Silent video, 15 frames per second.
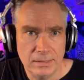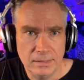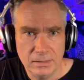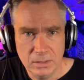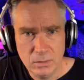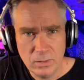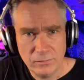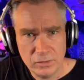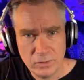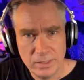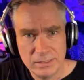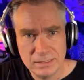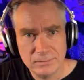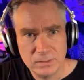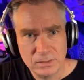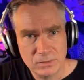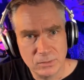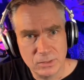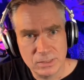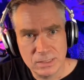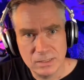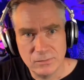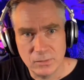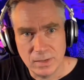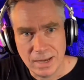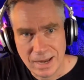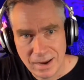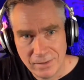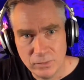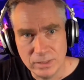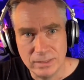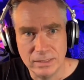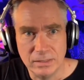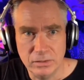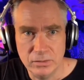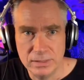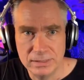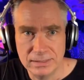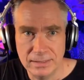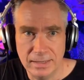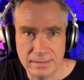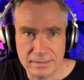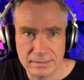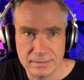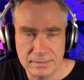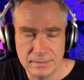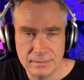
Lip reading: you have traceable sources for everything you discuss.